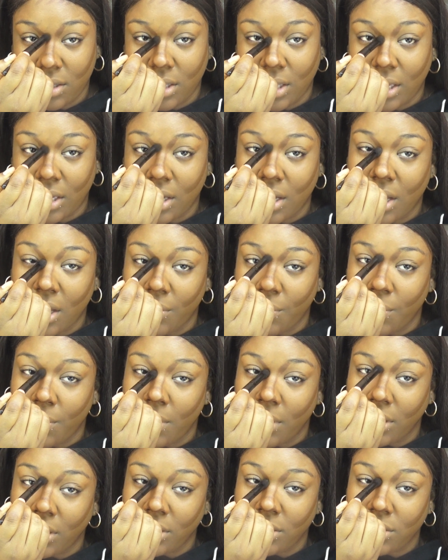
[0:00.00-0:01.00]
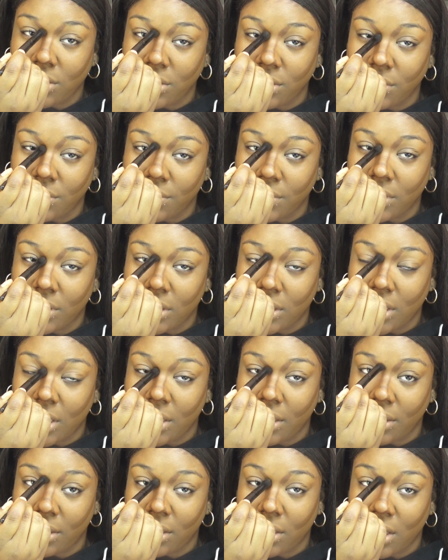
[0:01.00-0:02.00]
like I want it to. And then
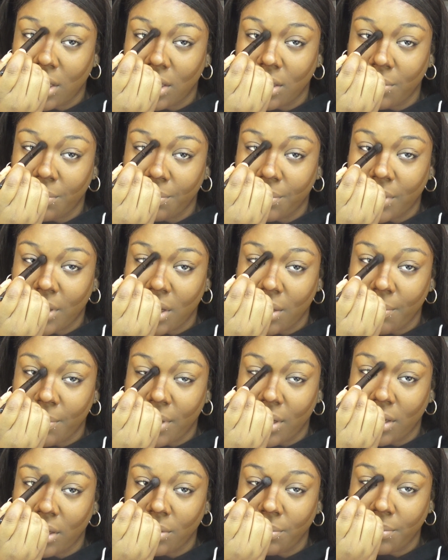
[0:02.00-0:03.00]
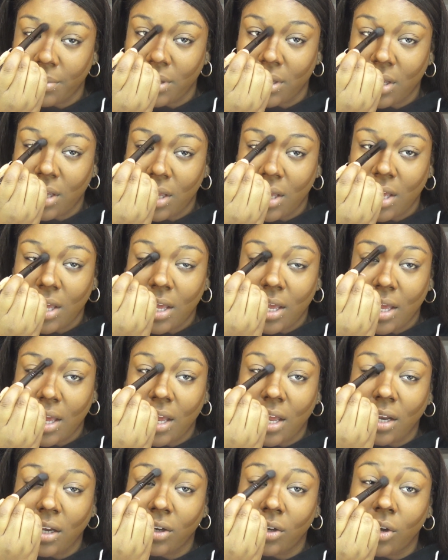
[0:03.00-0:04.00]
I kind of come up
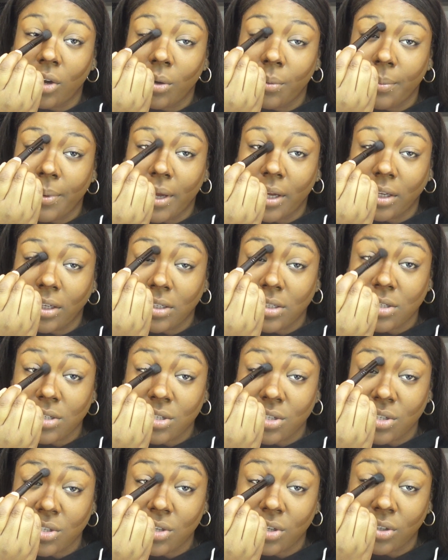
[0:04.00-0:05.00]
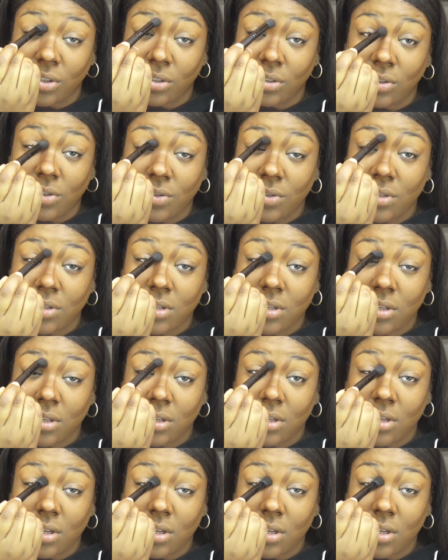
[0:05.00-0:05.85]
and go back into circles